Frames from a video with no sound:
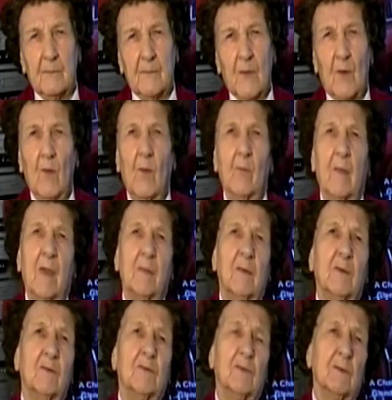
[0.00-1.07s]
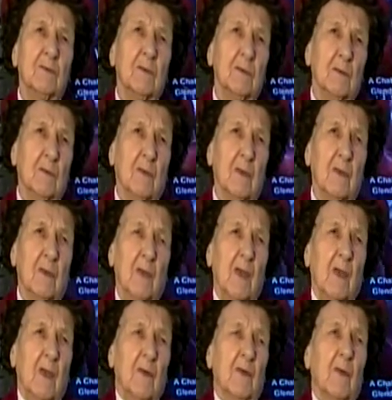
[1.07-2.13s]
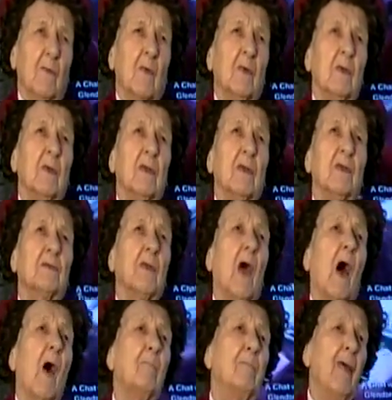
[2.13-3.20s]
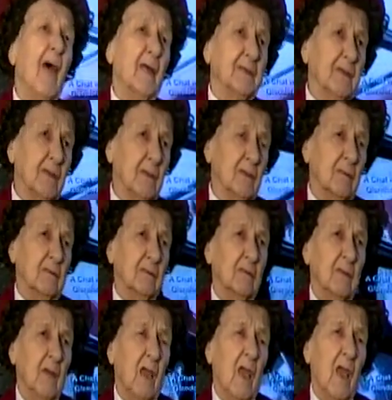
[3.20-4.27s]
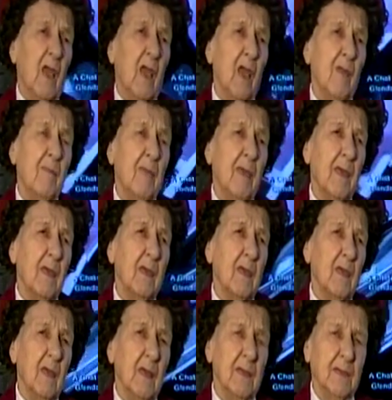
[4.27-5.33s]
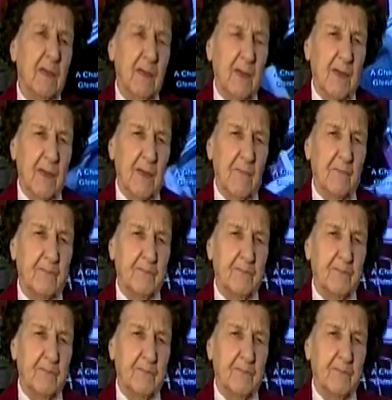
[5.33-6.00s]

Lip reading: No, maybe you shouldn't do it. The word is abet, A-B-E-T.